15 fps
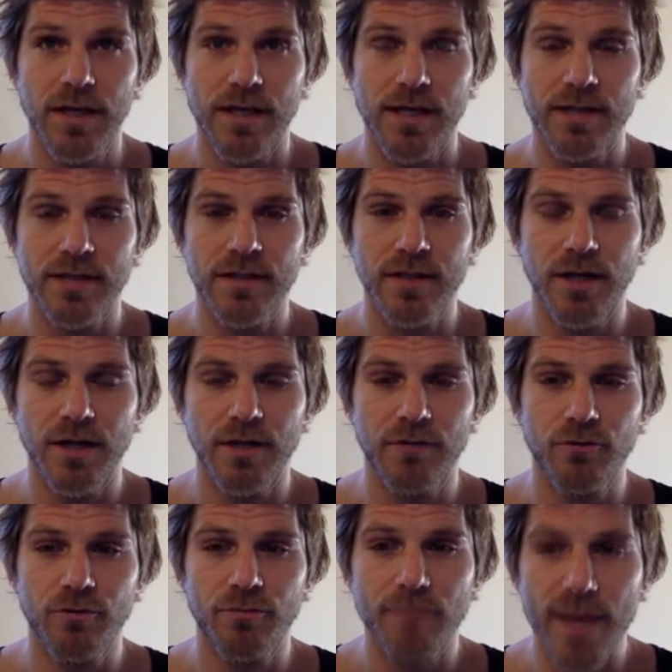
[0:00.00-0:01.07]
It's going to
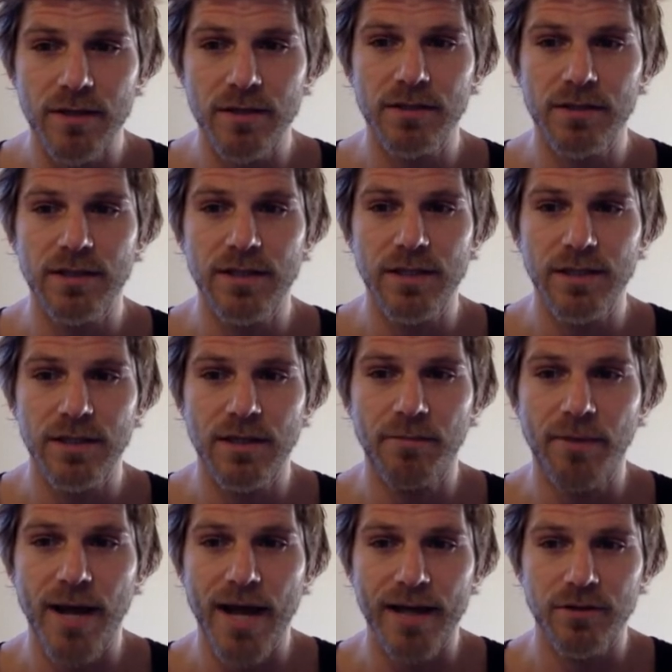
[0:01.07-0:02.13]
tremendously
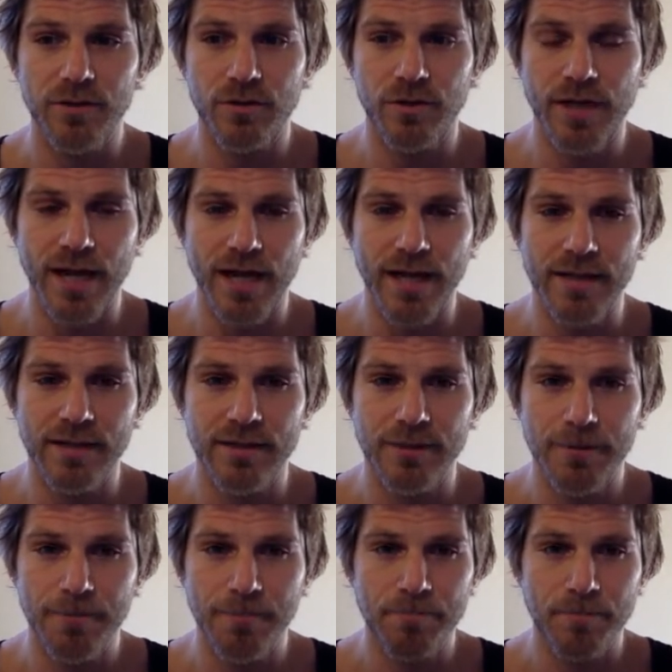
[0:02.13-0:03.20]
impact your gains,
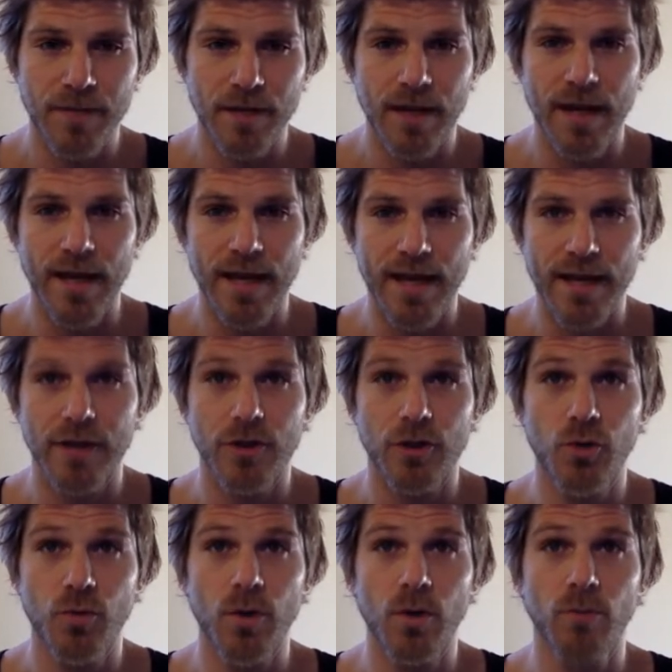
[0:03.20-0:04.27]
and
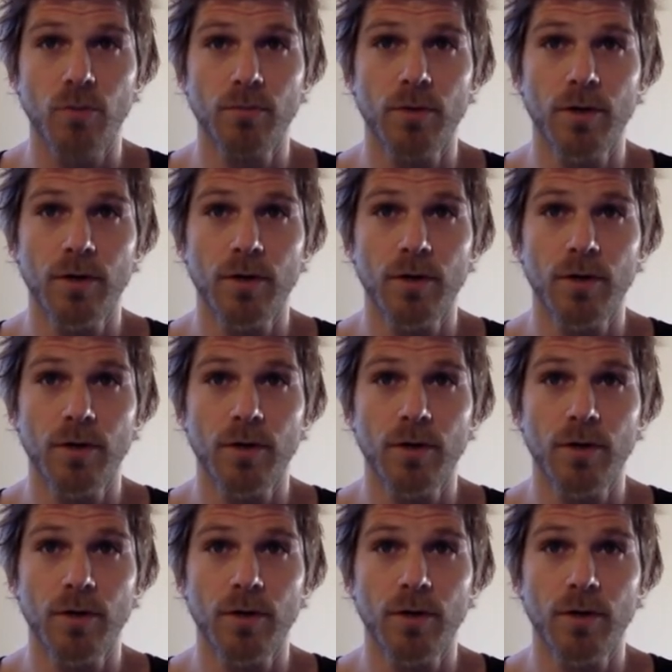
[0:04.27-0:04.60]
you will